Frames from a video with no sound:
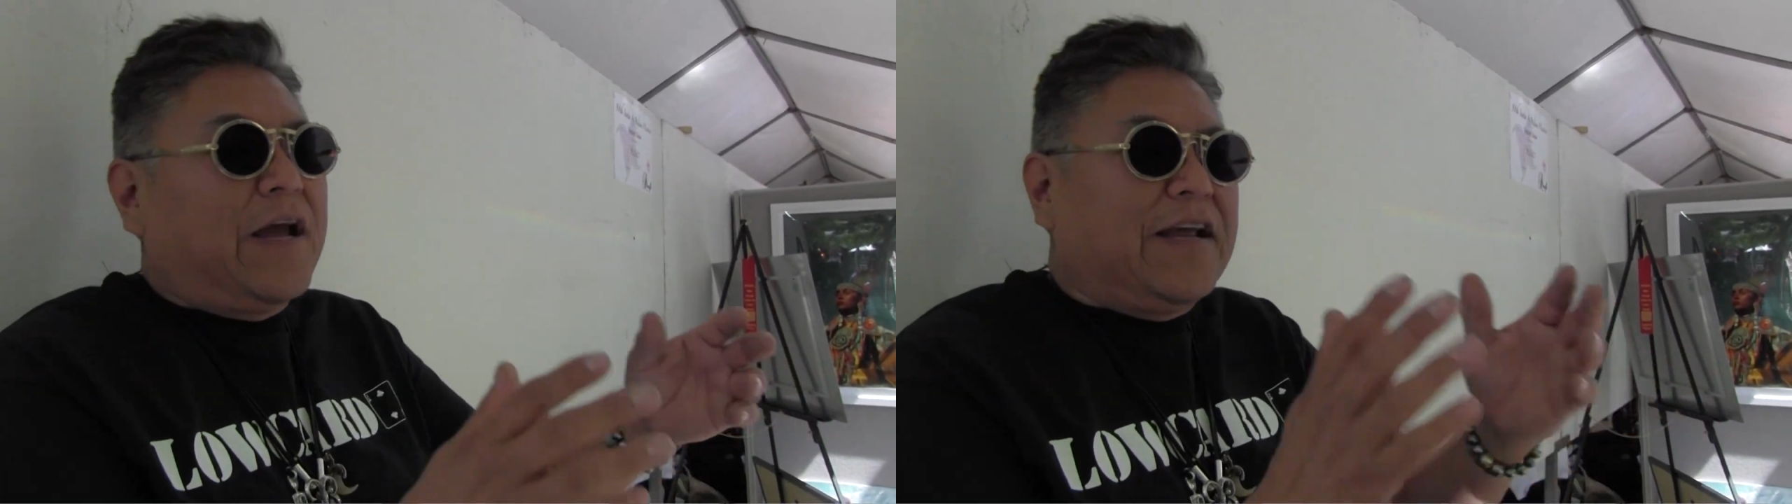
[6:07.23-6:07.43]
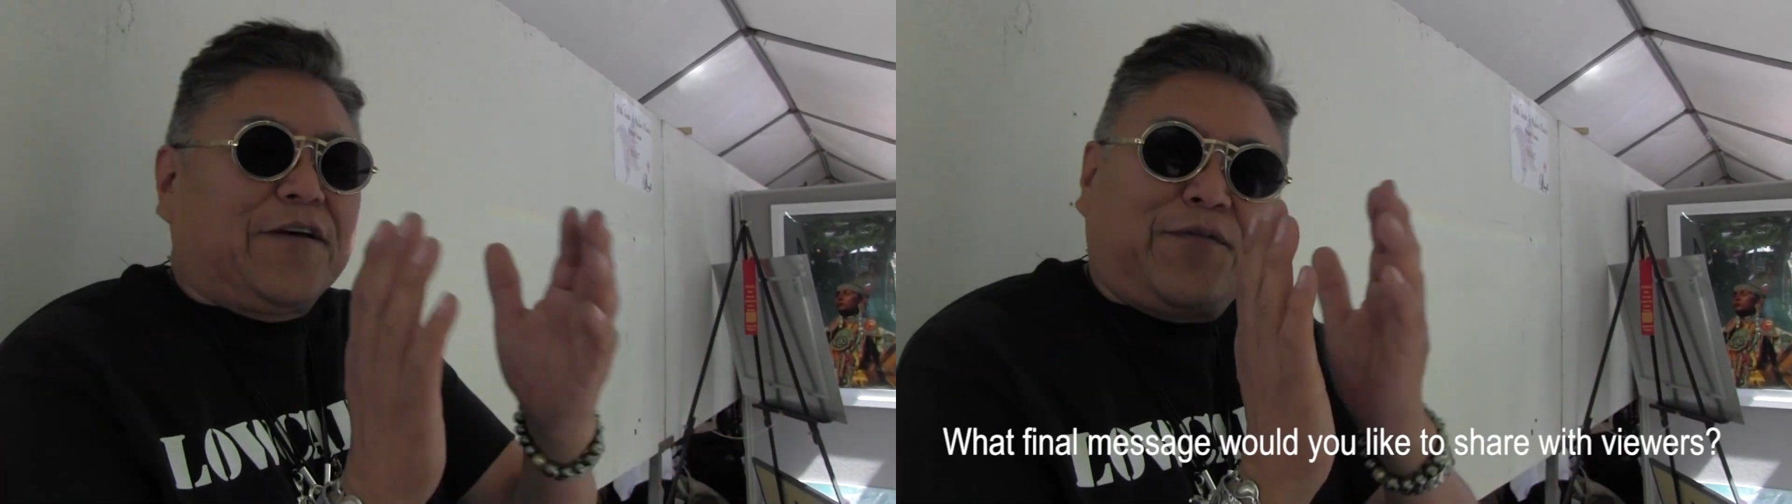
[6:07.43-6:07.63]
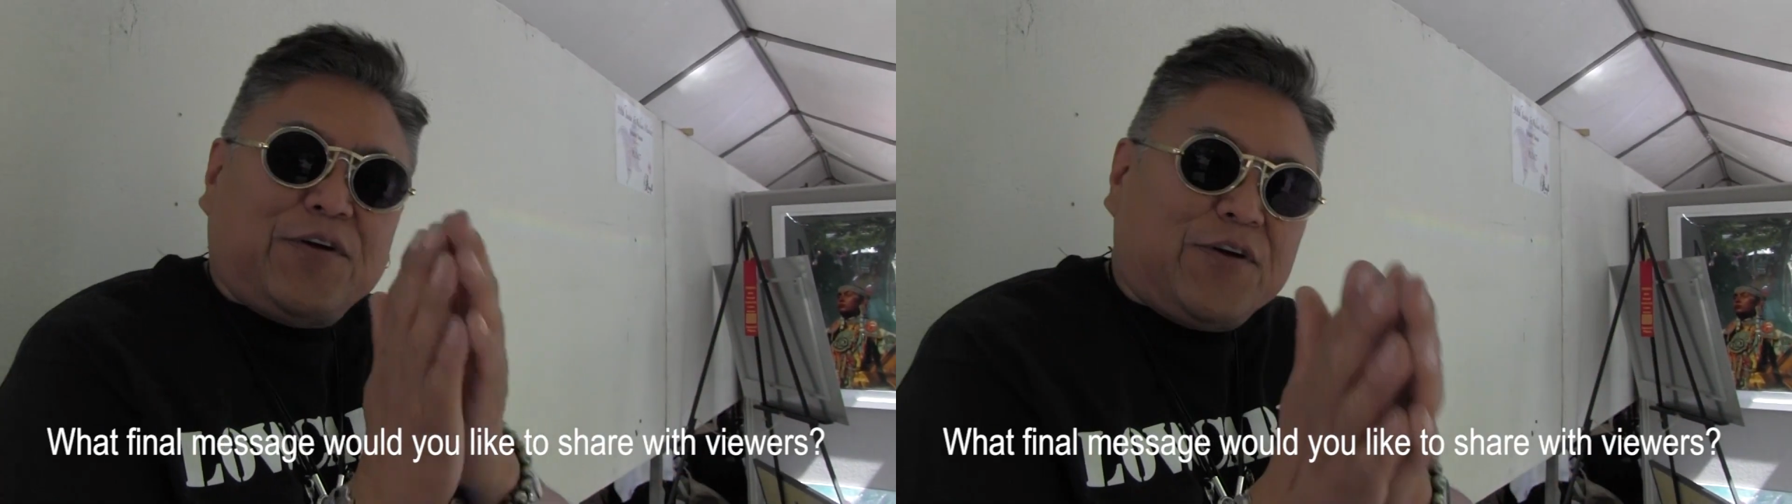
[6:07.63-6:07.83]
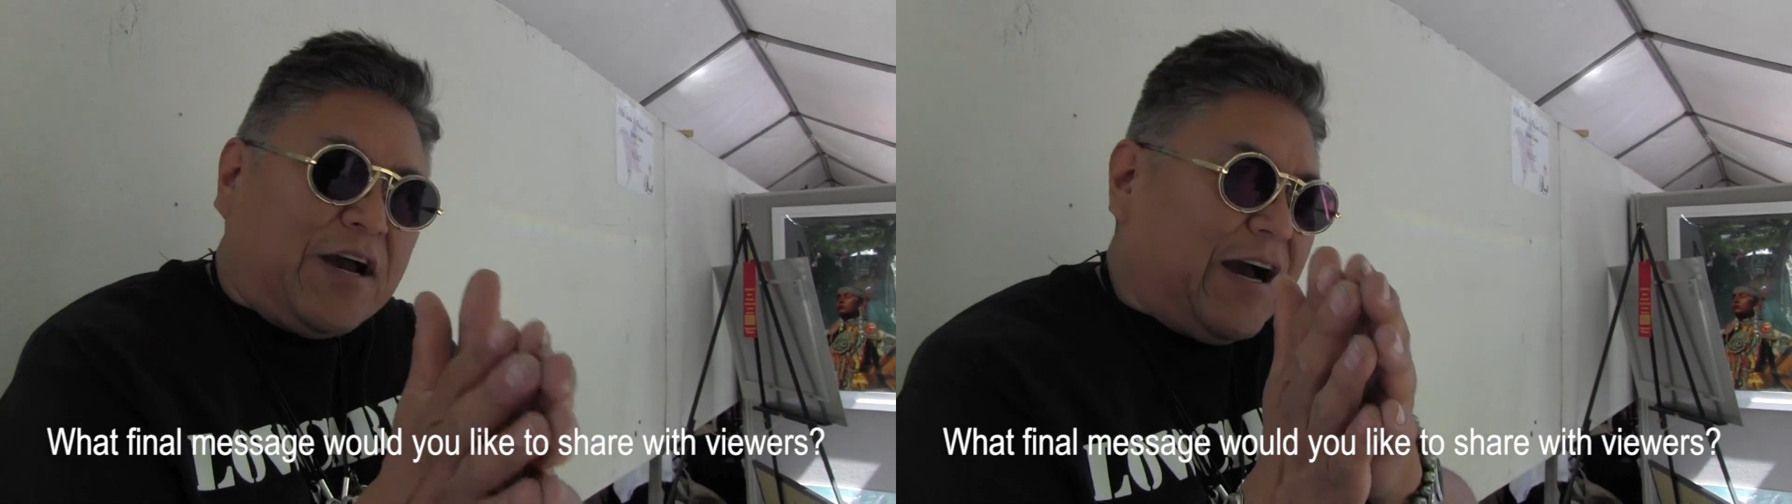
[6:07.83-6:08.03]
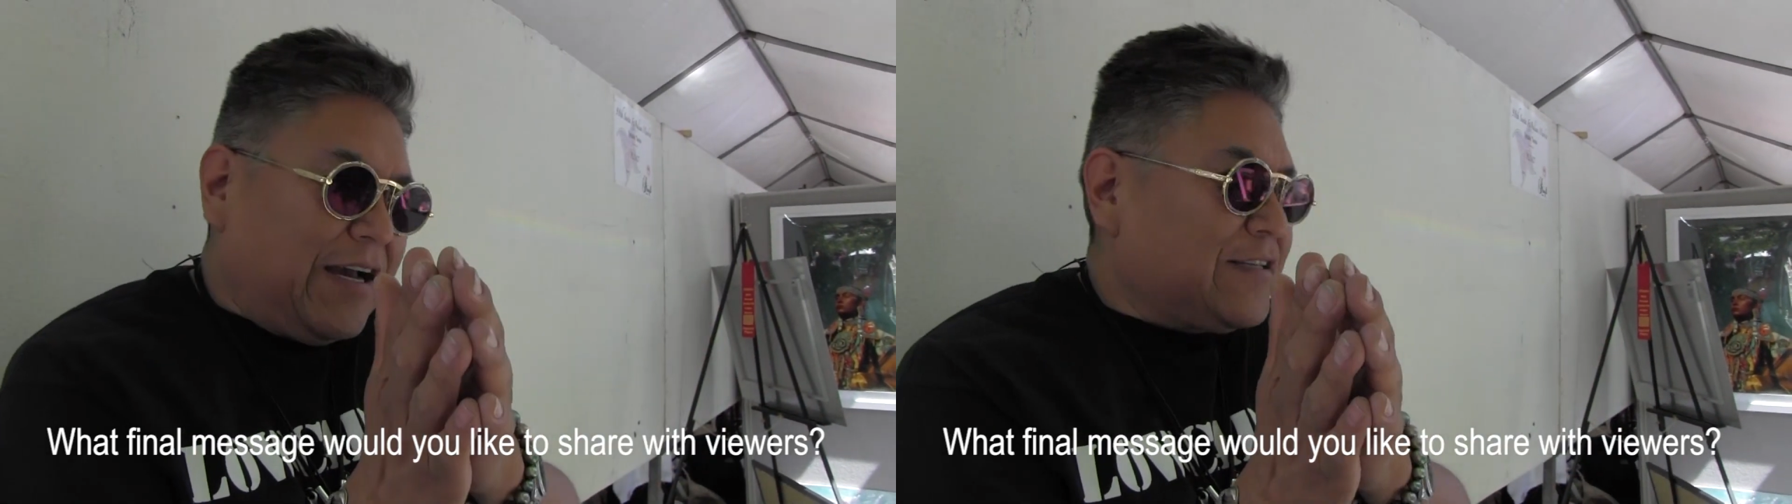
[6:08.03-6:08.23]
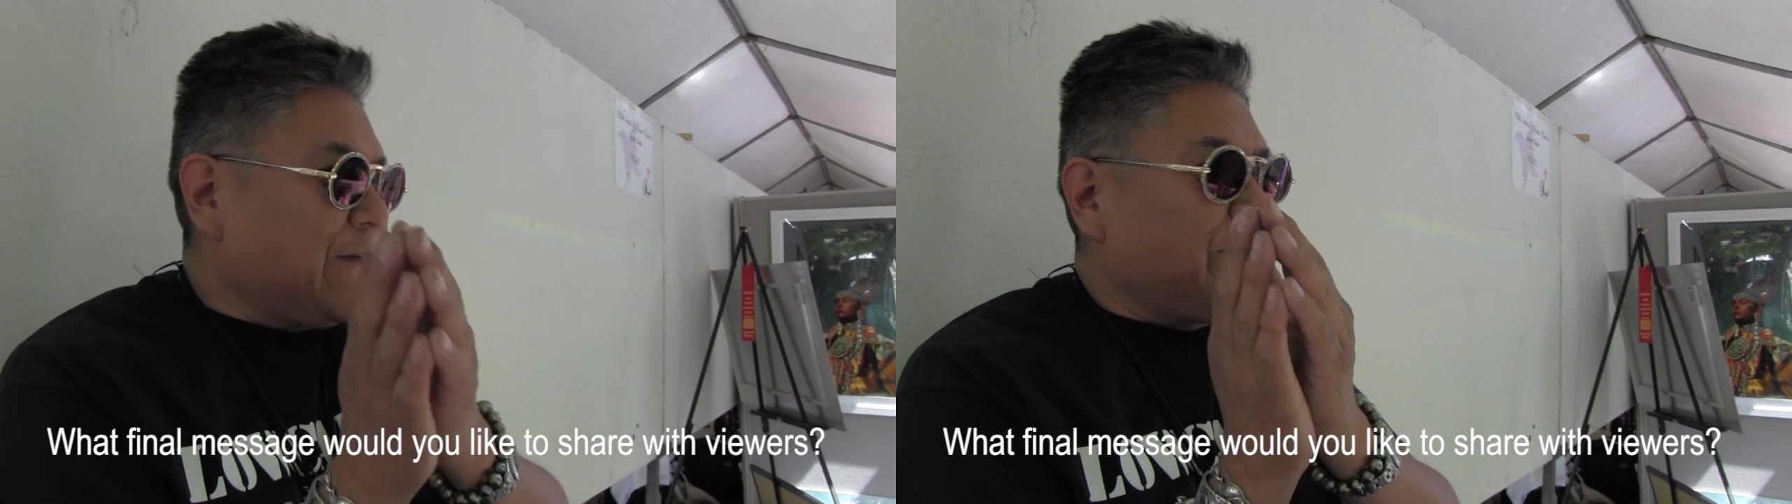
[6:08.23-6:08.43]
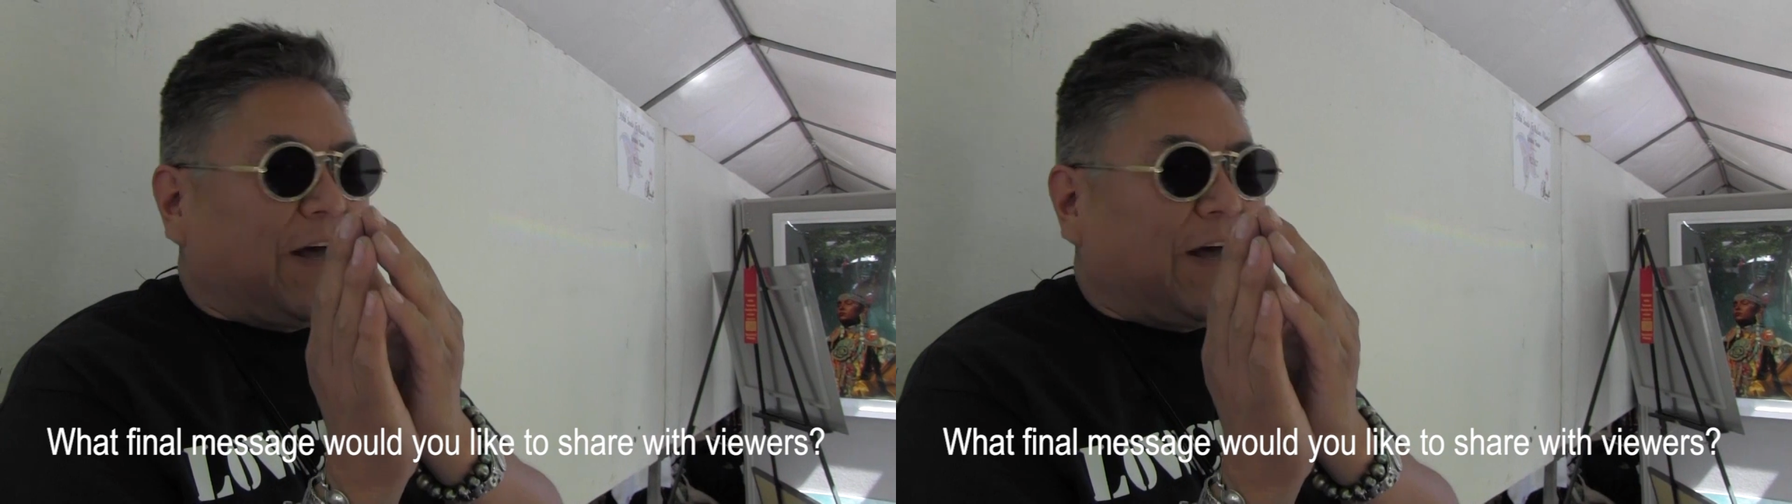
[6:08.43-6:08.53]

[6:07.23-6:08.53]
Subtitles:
great. If you guys have